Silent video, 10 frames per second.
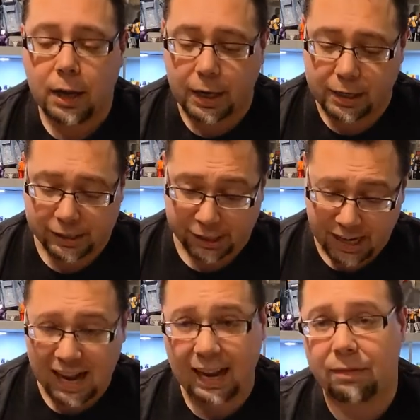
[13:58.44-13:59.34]
It is
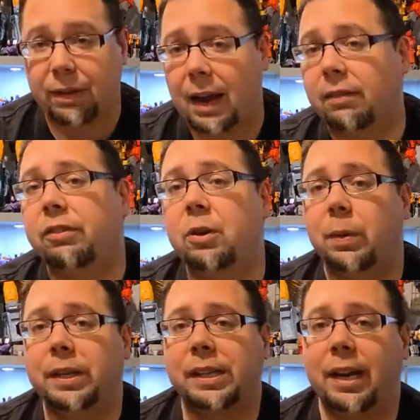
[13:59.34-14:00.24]
live every
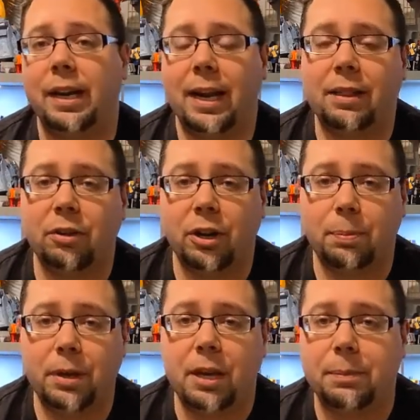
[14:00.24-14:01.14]
Wednesday at
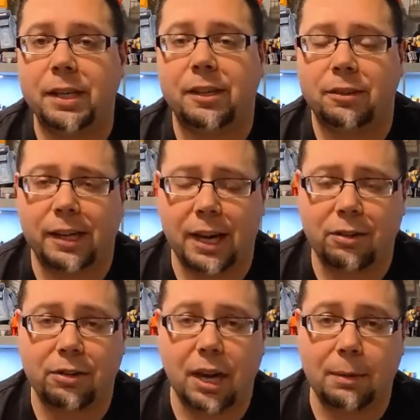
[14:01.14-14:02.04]
8:30 p.m. Eastern
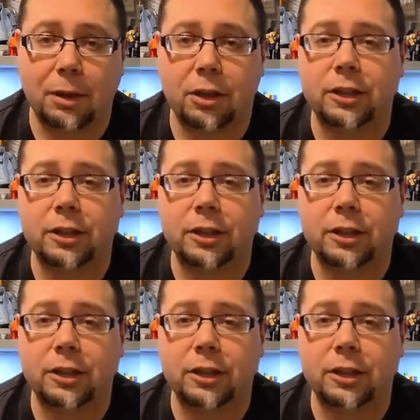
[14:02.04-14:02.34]
Standard Time on